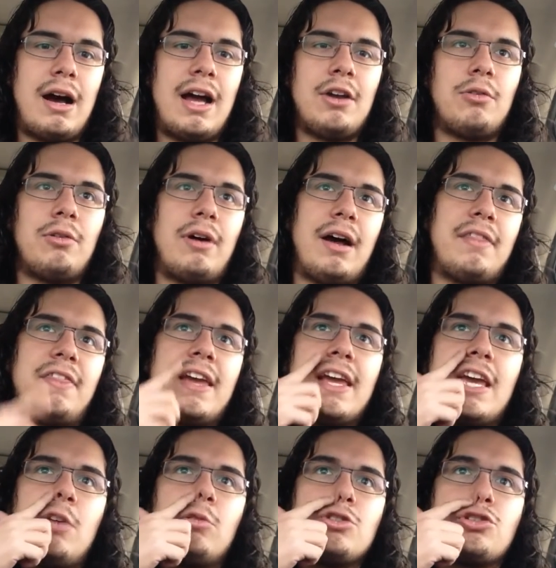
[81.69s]
I
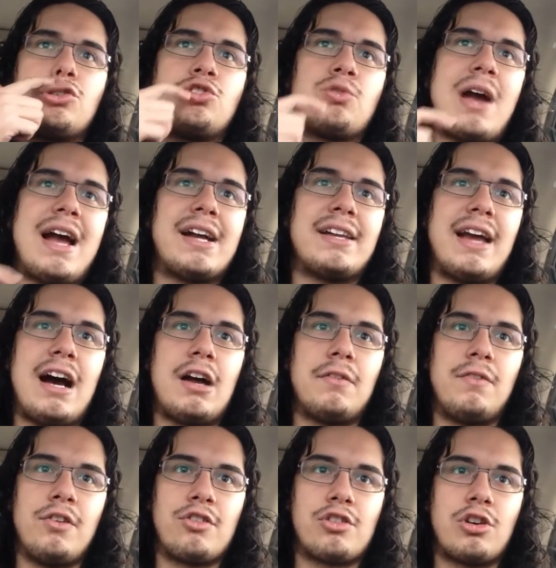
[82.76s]
think he was dragged
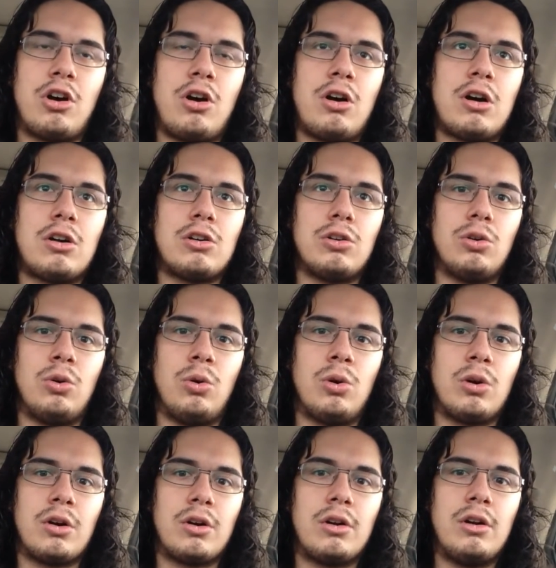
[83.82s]
out of his car
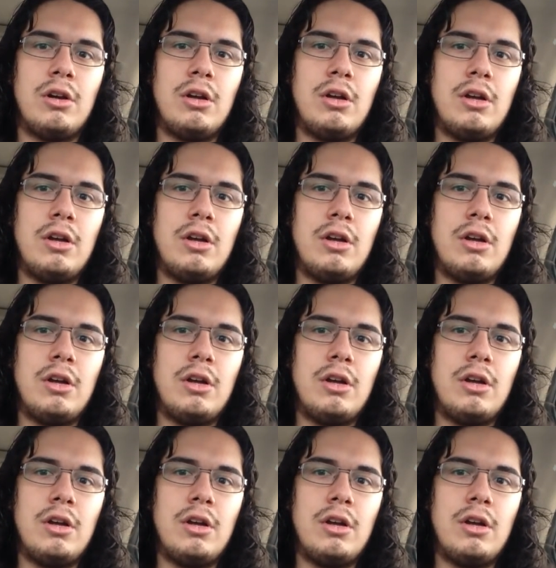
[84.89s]
or